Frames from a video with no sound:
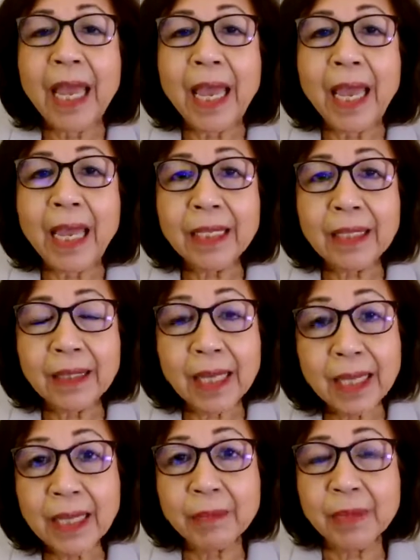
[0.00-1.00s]
And
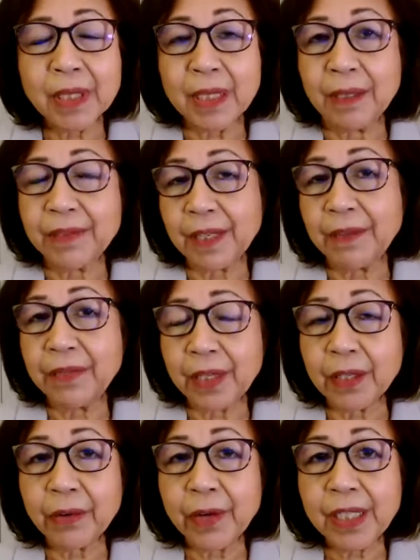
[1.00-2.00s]
they themselves
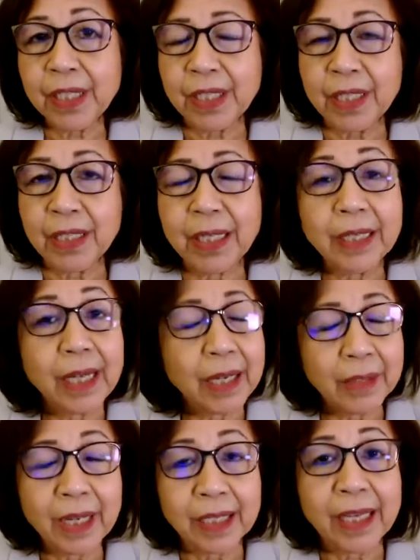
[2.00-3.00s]
suffer a great deal in
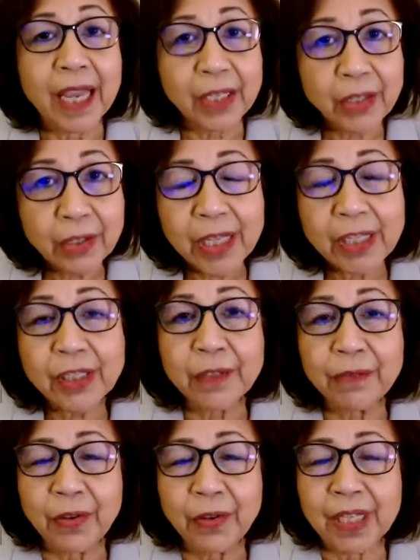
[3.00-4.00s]

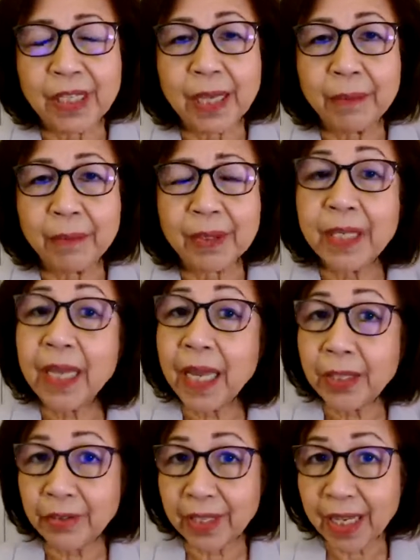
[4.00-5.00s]
education, for example. They
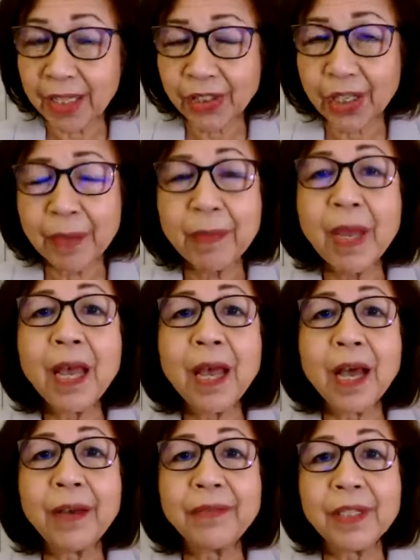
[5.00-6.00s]
had to catch up
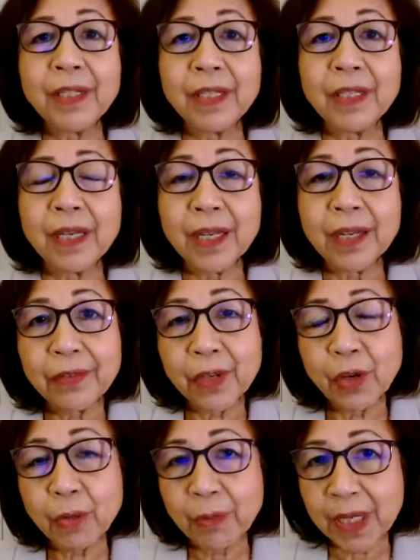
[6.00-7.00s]
after the
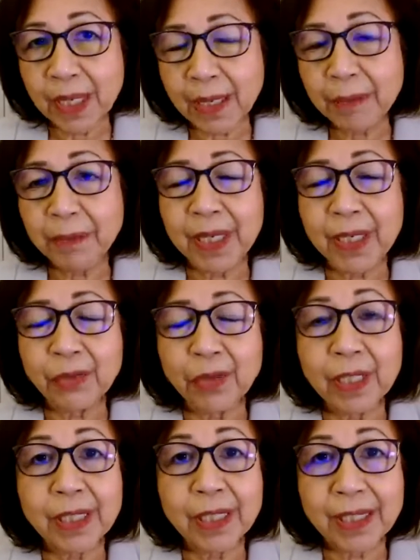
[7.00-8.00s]
country opened up in
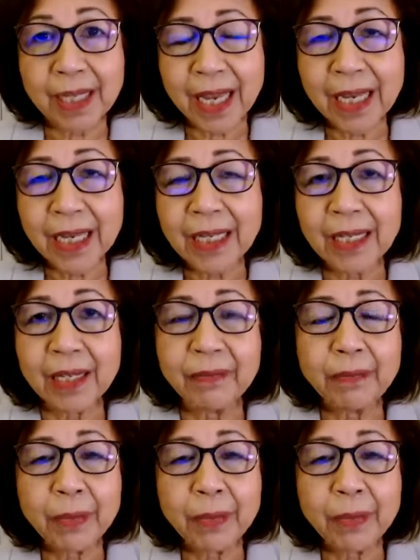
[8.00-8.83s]
2010.